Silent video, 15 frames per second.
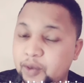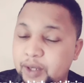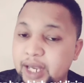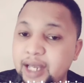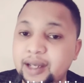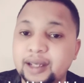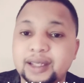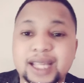
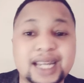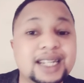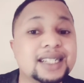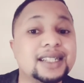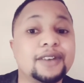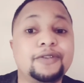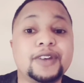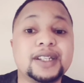Okay, that
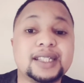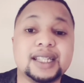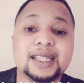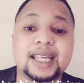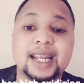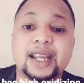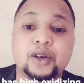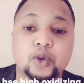is the first
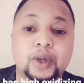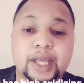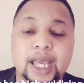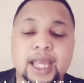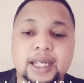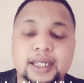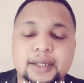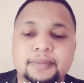thing that I look
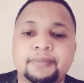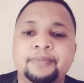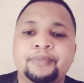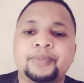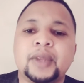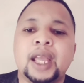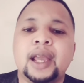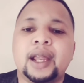at.
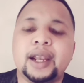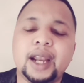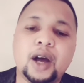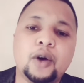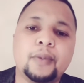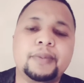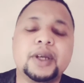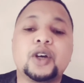
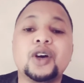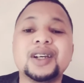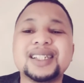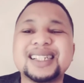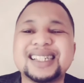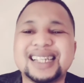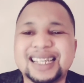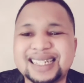Now,
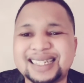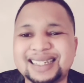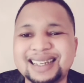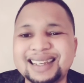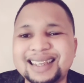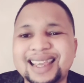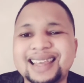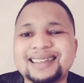because
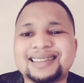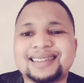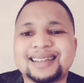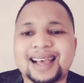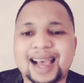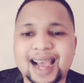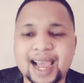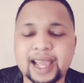zinc
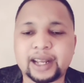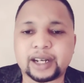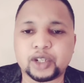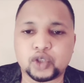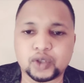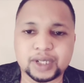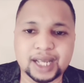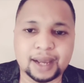has high
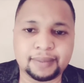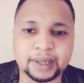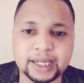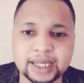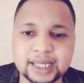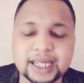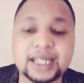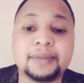reducing
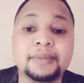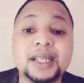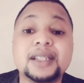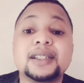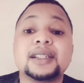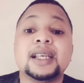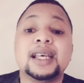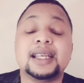ability, it
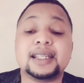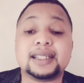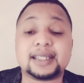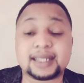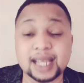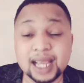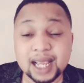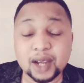means
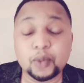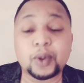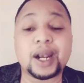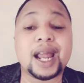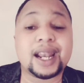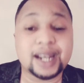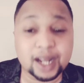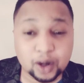zinc
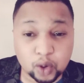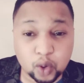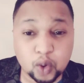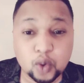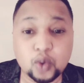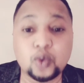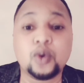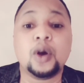will
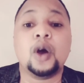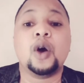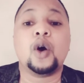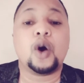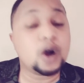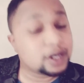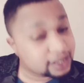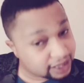undergo
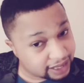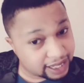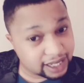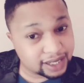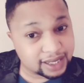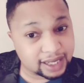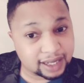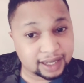
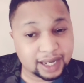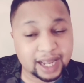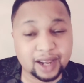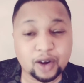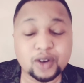oxidation.